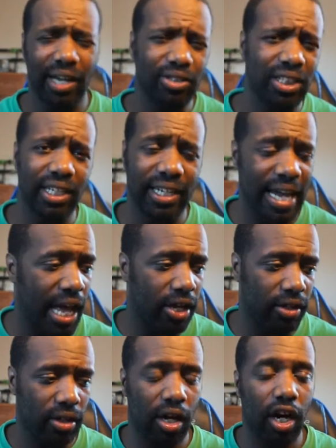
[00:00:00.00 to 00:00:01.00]
I was in the
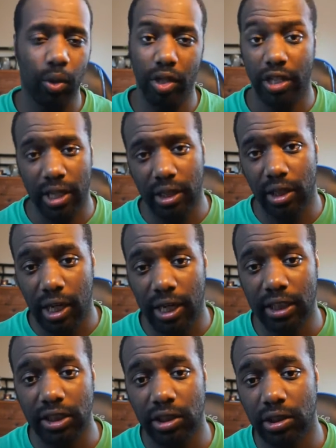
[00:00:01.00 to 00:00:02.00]
gathering hall where you eat
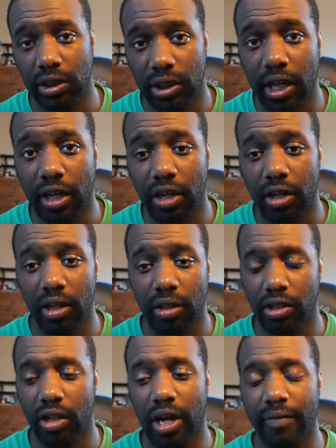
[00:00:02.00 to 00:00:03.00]
lunch and dinner,
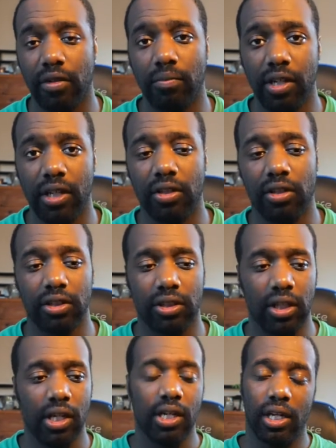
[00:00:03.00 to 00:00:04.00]
you know, have your
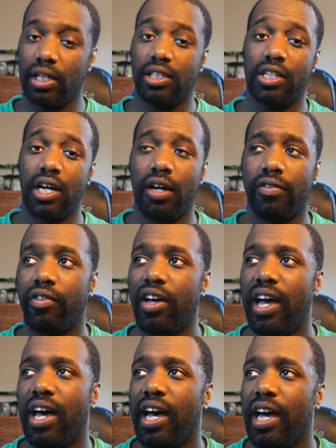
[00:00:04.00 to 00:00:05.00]
meals and stuff,
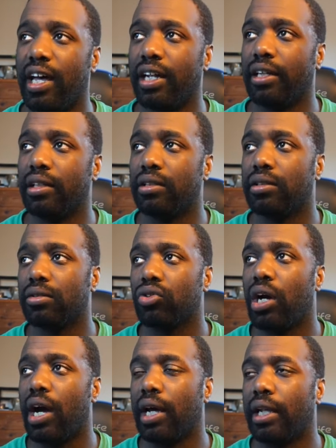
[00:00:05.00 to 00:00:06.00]
and
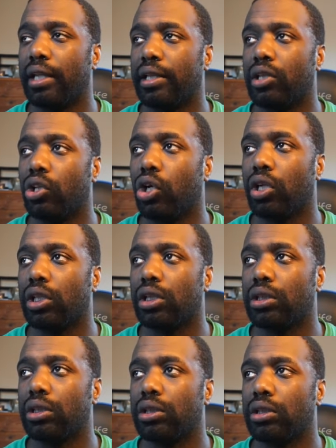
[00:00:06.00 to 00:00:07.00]
I'm
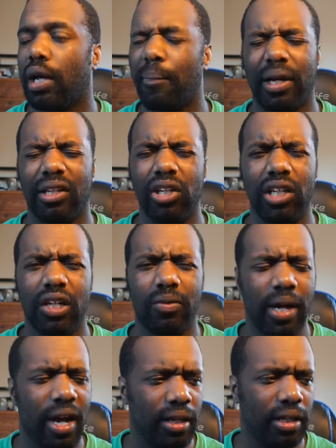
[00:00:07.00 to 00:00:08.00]
looking
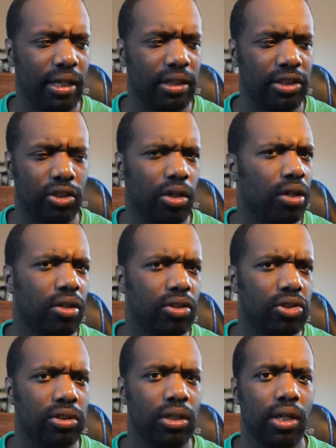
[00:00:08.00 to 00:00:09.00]
around, and, like, these
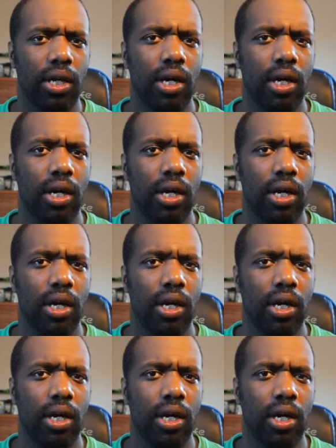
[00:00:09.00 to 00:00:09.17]
girls